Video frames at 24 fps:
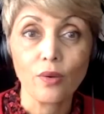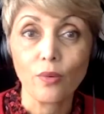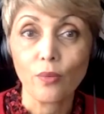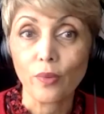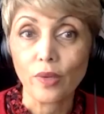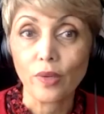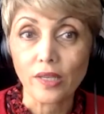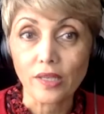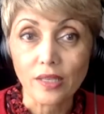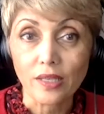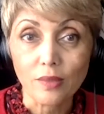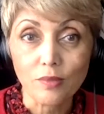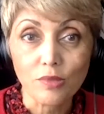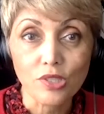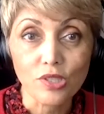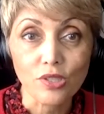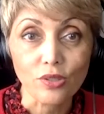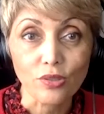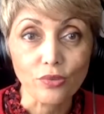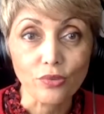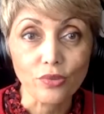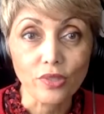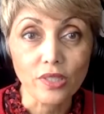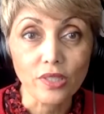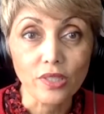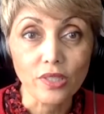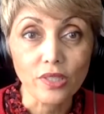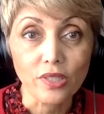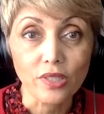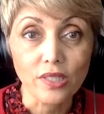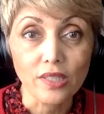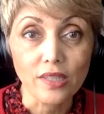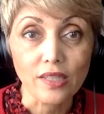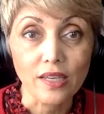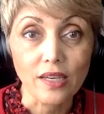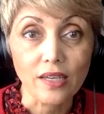When it comes to the
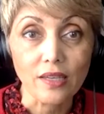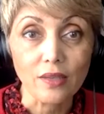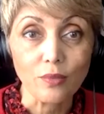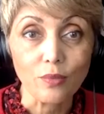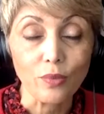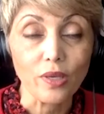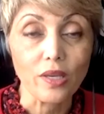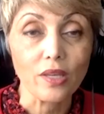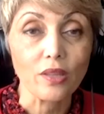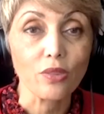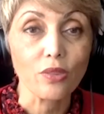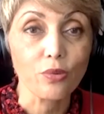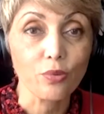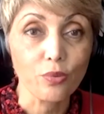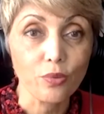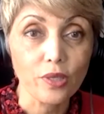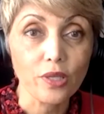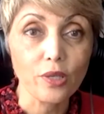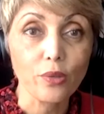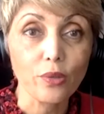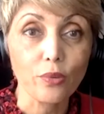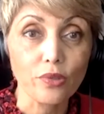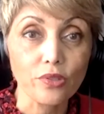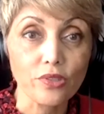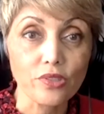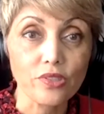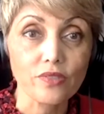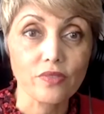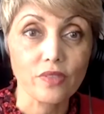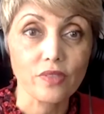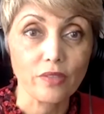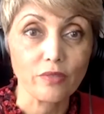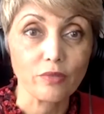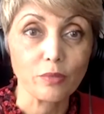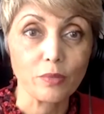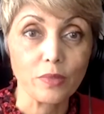Green Line, we had 3 orders of
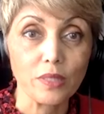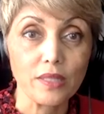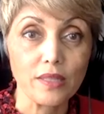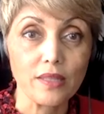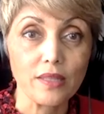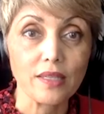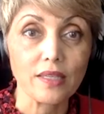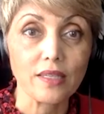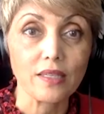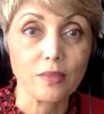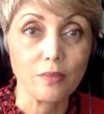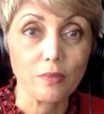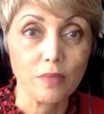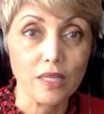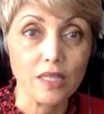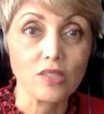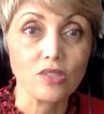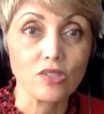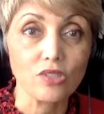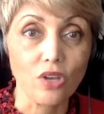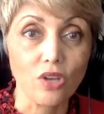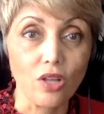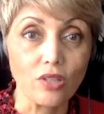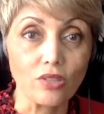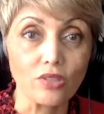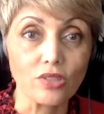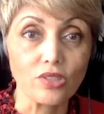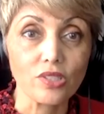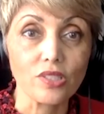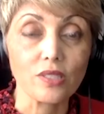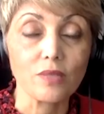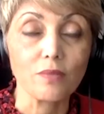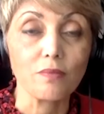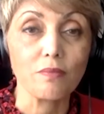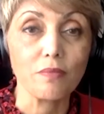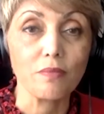government that committed dollars
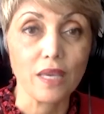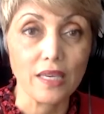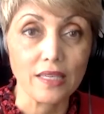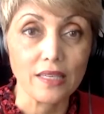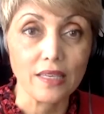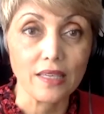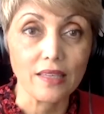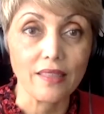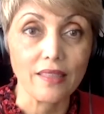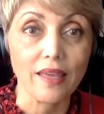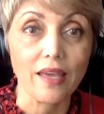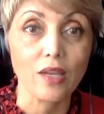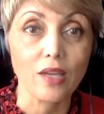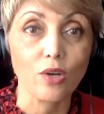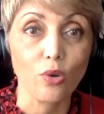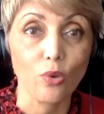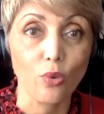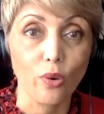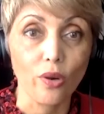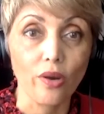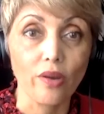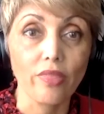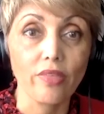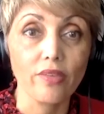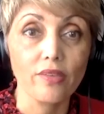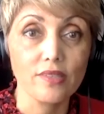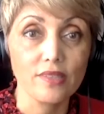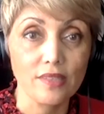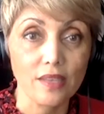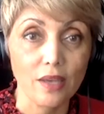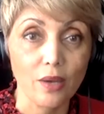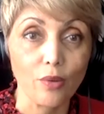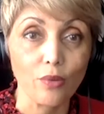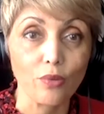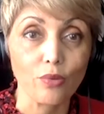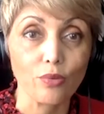to making that
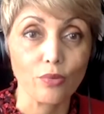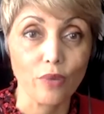north-south